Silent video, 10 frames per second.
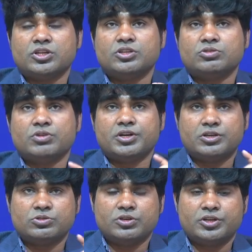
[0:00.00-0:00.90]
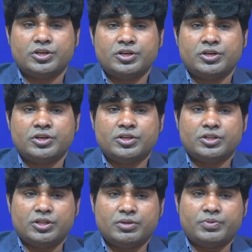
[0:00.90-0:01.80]
That is what actually
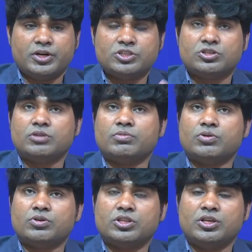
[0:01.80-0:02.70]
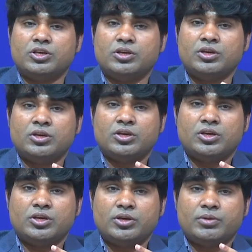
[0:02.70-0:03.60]
the prediction about the
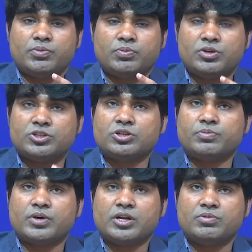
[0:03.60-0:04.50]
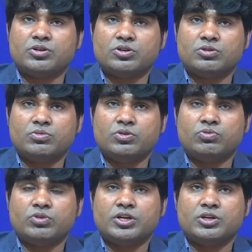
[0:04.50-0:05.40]
population parameter
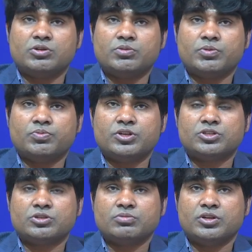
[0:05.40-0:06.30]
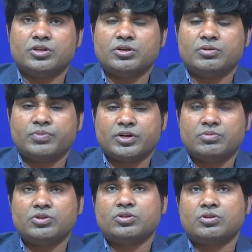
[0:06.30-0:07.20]
mu and population
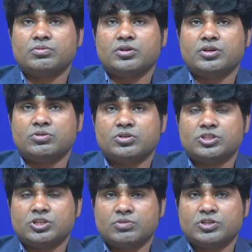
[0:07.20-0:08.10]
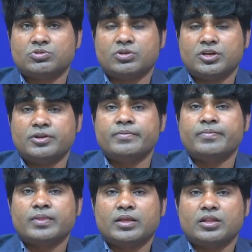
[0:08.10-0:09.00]
parameter sigma square,
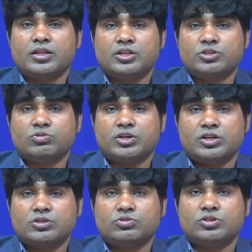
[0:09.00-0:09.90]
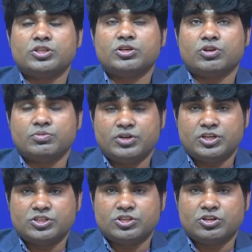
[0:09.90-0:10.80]
and that is what actually the
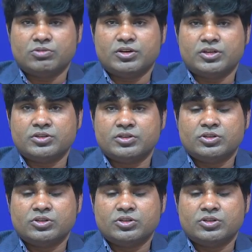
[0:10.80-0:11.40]
confidence interval.